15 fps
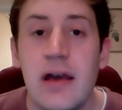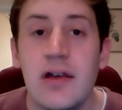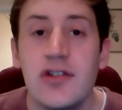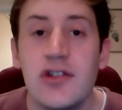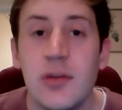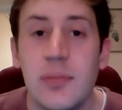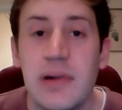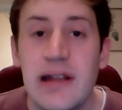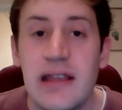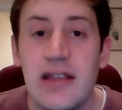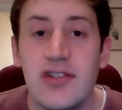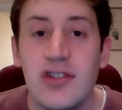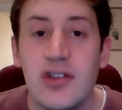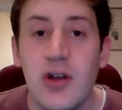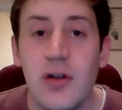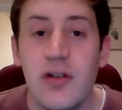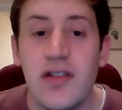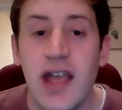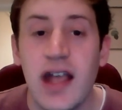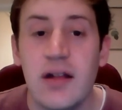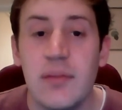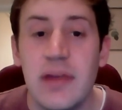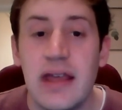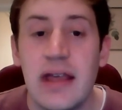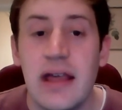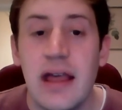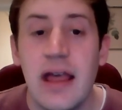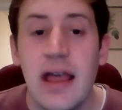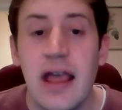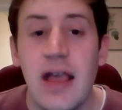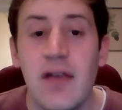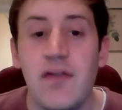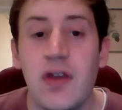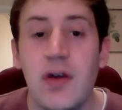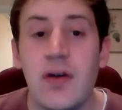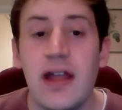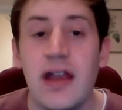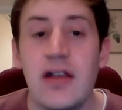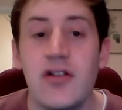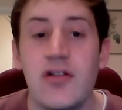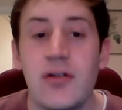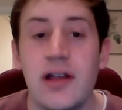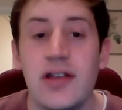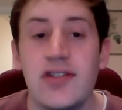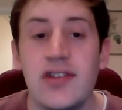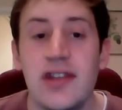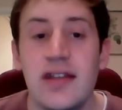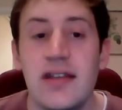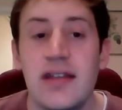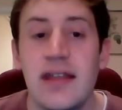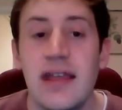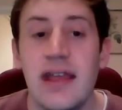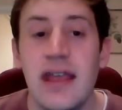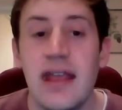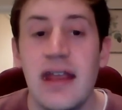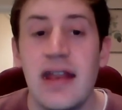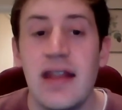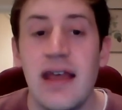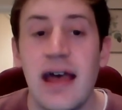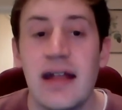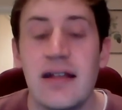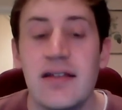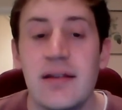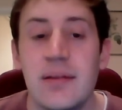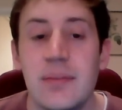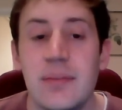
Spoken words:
So please contact me if you're interested in that.